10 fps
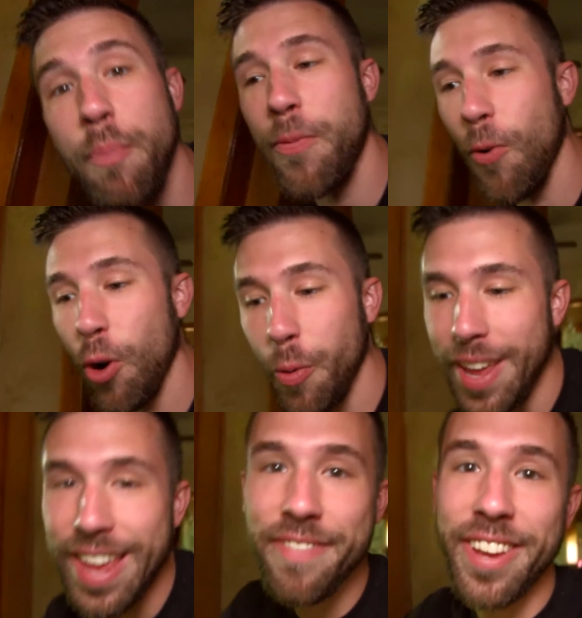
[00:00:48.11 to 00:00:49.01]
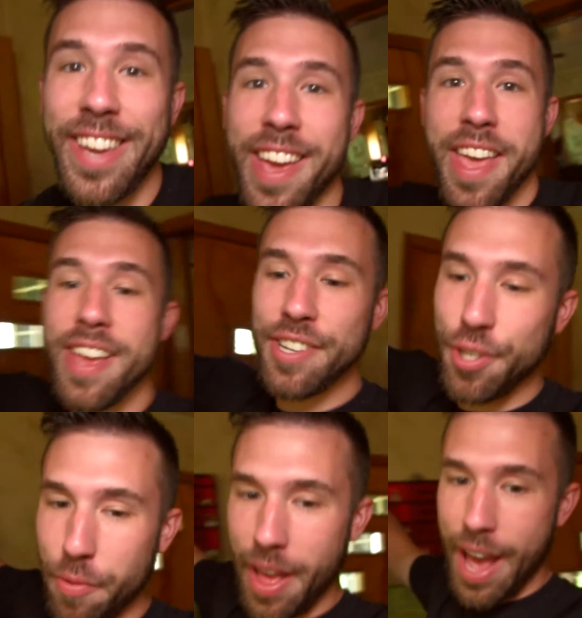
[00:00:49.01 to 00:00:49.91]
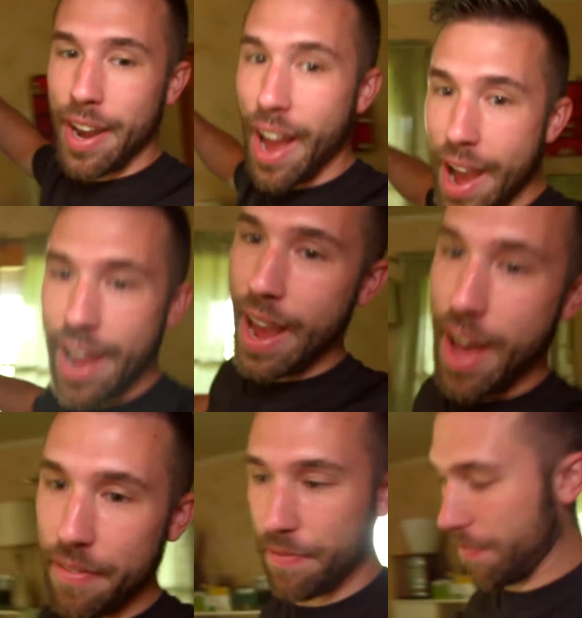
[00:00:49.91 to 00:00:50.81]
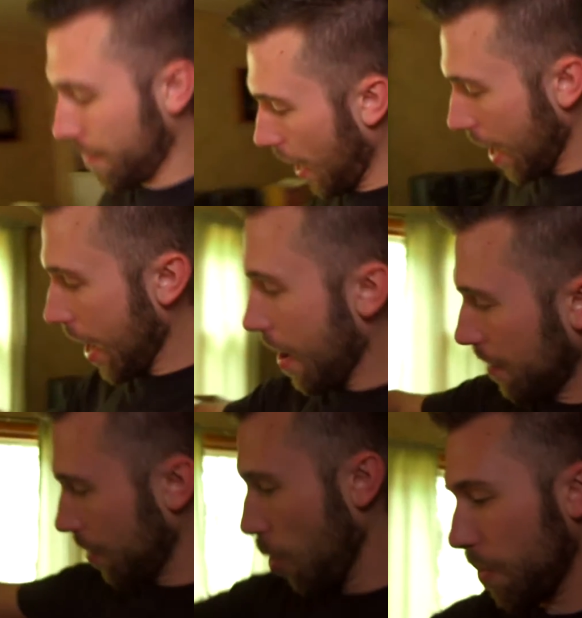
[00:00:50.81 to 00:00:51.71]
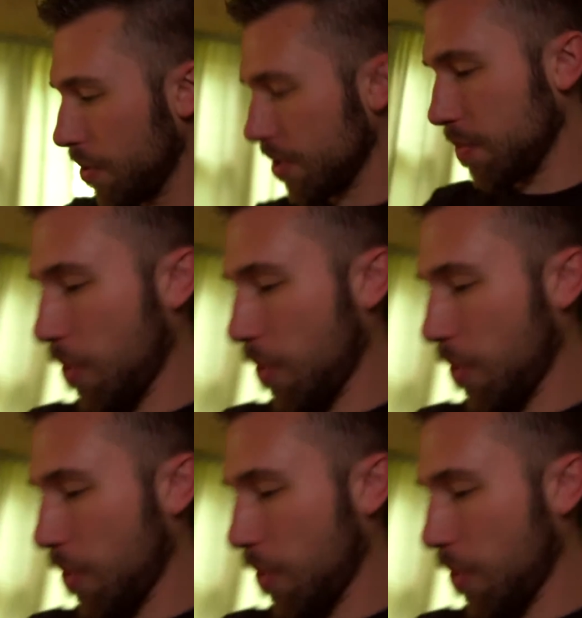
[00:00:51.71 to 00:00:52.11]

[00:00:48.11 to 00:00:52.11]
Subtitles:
before we even get into that, I haven't opened this